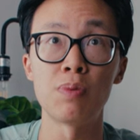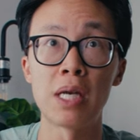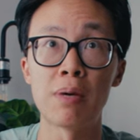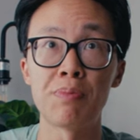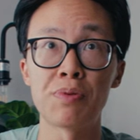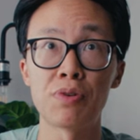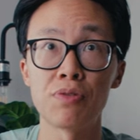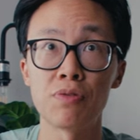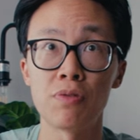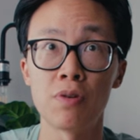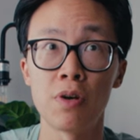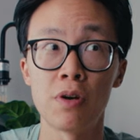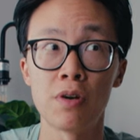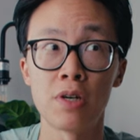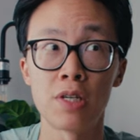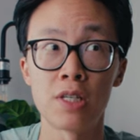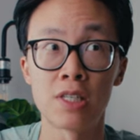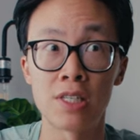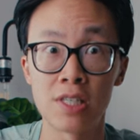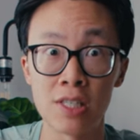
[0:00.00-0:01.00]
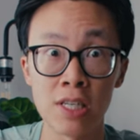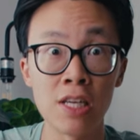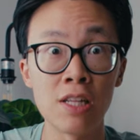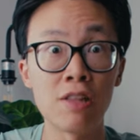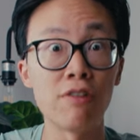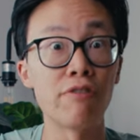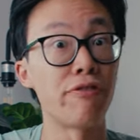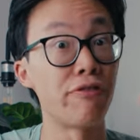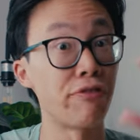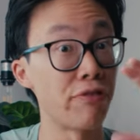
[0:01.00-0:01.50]
be able to see
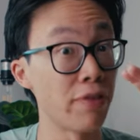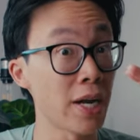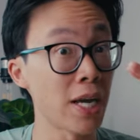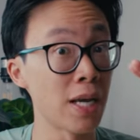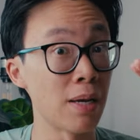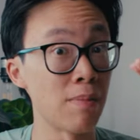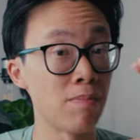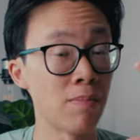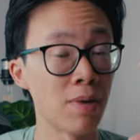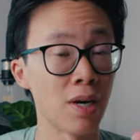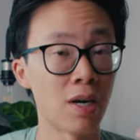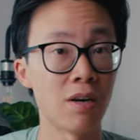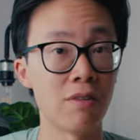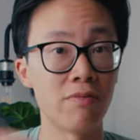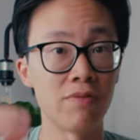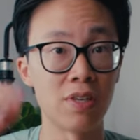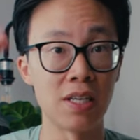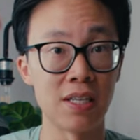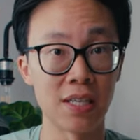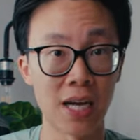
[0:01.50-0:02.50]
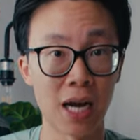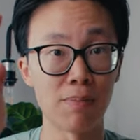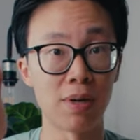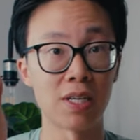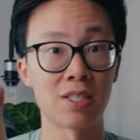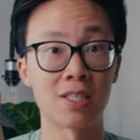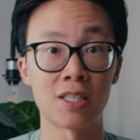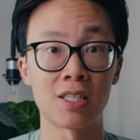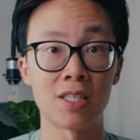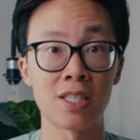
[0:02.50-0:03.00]
the frame of the
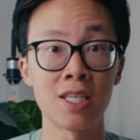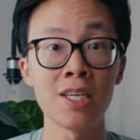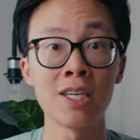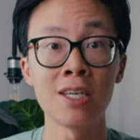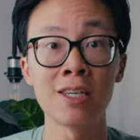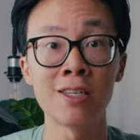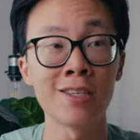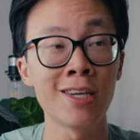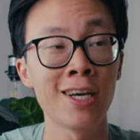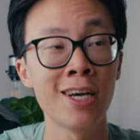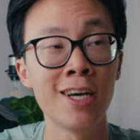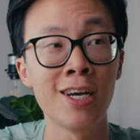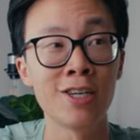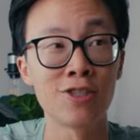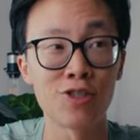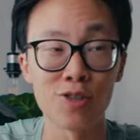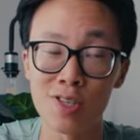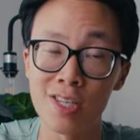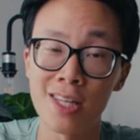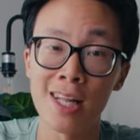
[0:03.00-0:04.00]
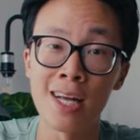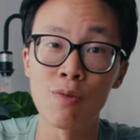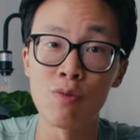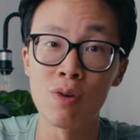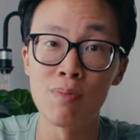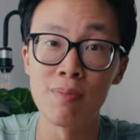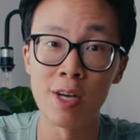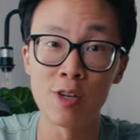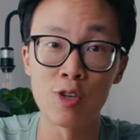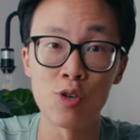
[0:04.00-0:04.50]
9:16 just so that
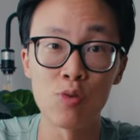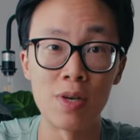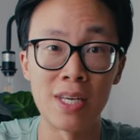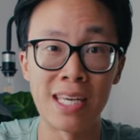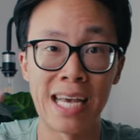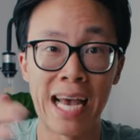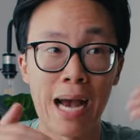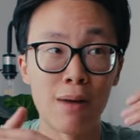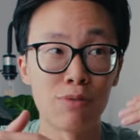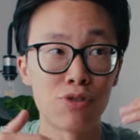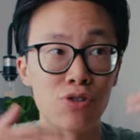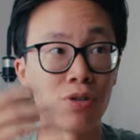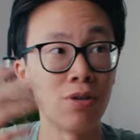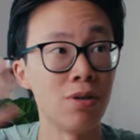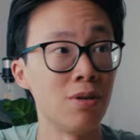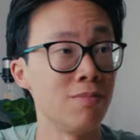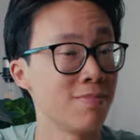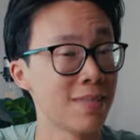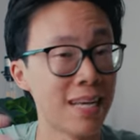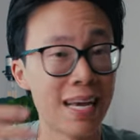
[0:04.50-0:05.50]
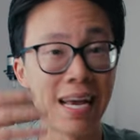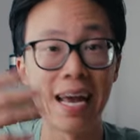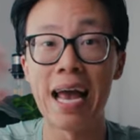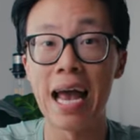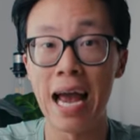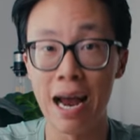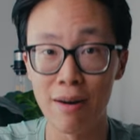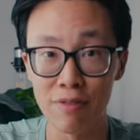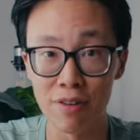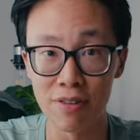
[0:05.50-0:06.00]
we make sure we capture
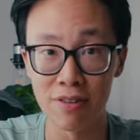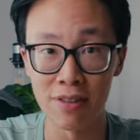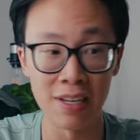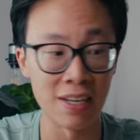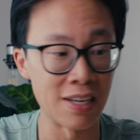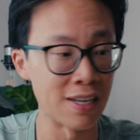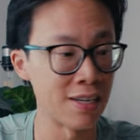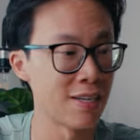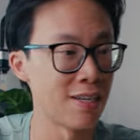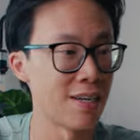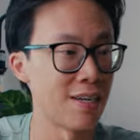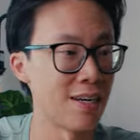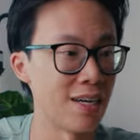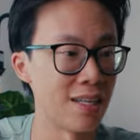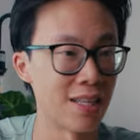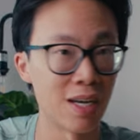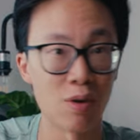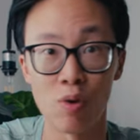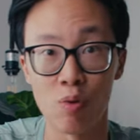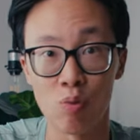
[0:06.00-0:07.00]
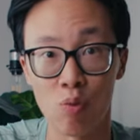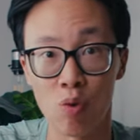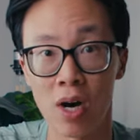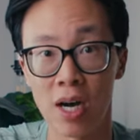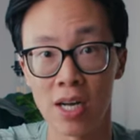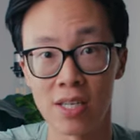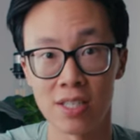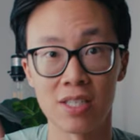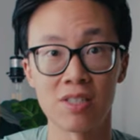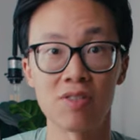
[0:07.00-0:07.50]
everything that we
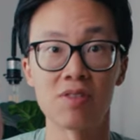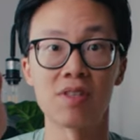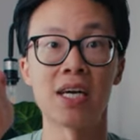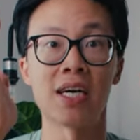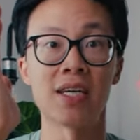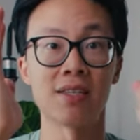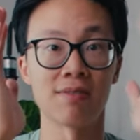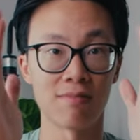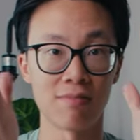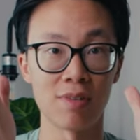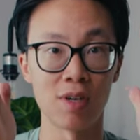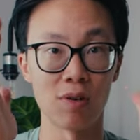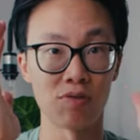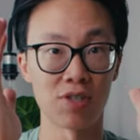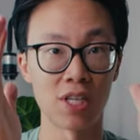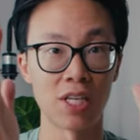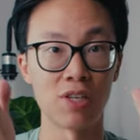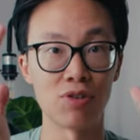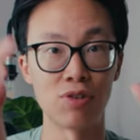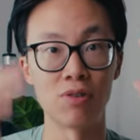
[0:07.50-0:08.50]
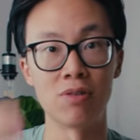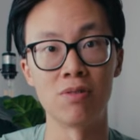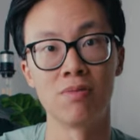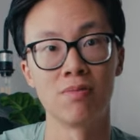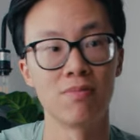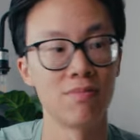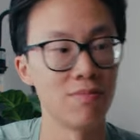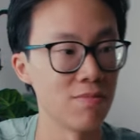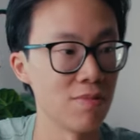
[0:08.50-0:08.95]
want into that, you know, center